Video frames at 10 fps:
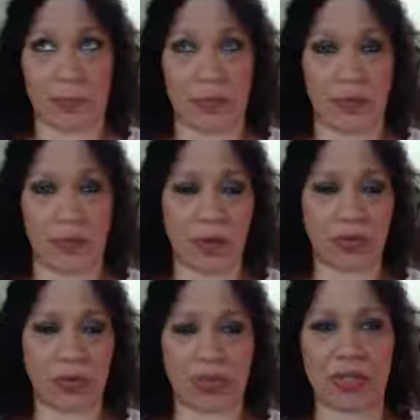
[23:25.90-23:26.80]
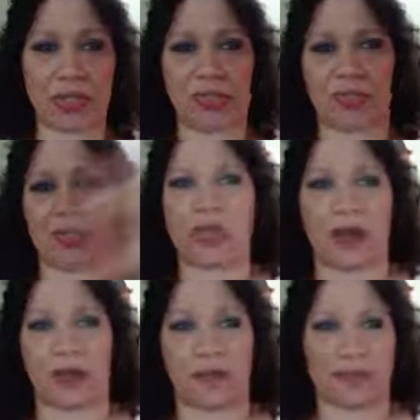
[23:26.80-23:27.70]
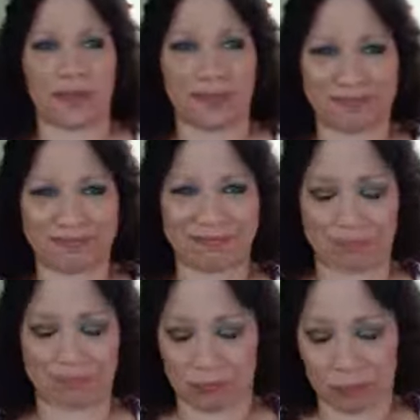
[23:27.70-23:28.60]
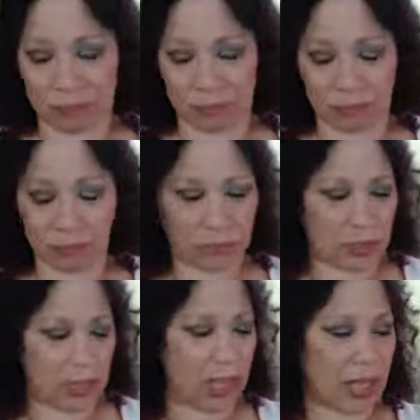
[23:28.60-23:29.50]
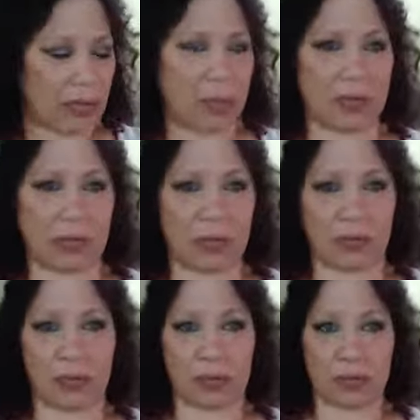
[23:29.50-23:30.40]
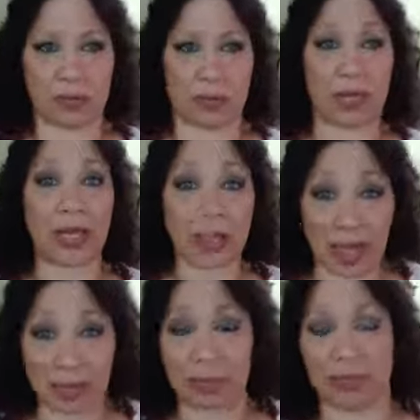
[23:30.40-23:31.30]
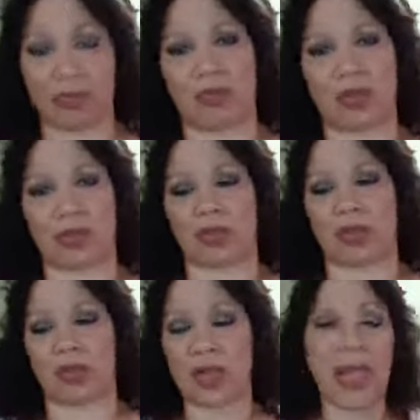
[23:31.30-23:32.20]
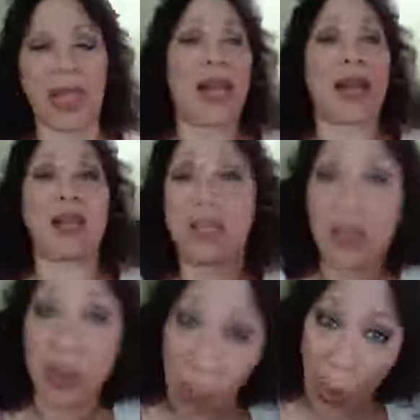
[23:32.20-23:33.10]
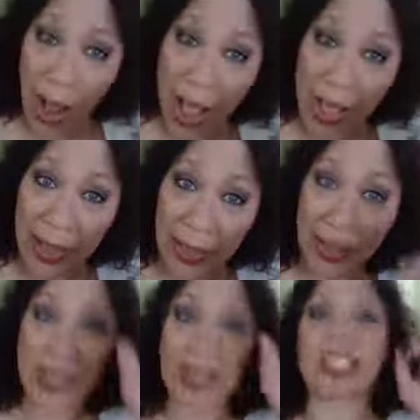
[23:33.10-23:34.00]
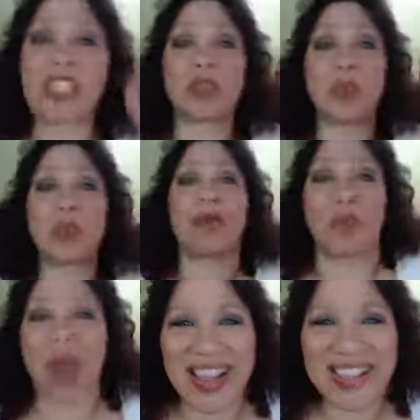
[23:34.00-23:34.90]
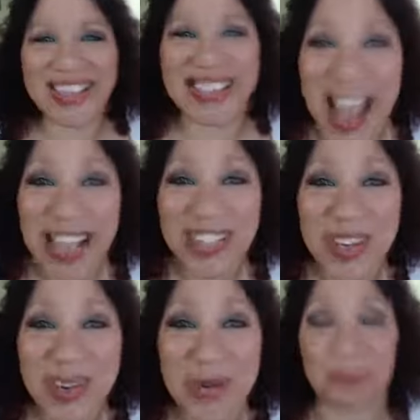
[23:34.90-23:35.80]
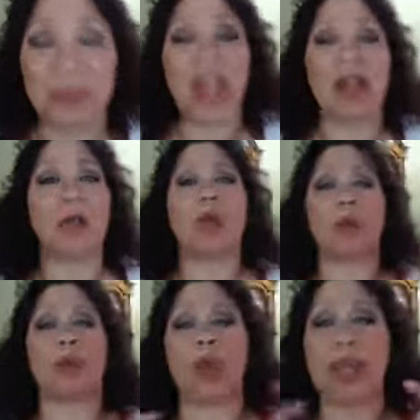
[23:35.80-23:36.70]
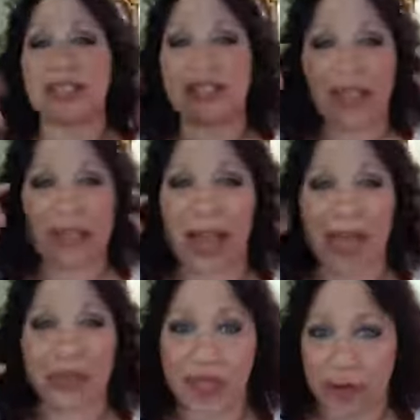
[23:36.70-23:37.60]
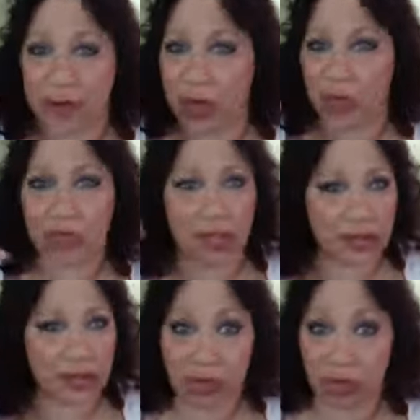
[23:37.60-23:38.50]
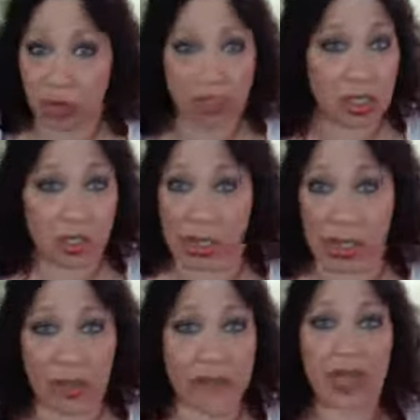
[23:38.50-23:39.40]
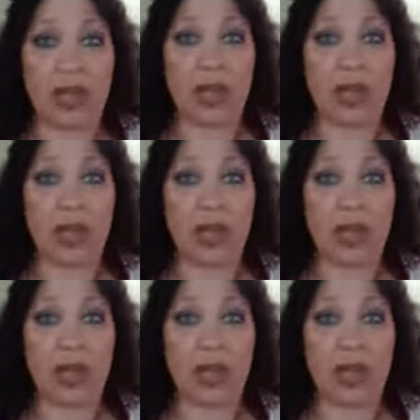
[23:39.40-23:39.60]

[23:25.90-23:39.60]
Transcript: don't trust yourself, a lot of people don't. A lot of people don't trust ourselves. And I'll tell you why. It's because we were raised not to. We were raised to not think for ourselves, not trust ourselves.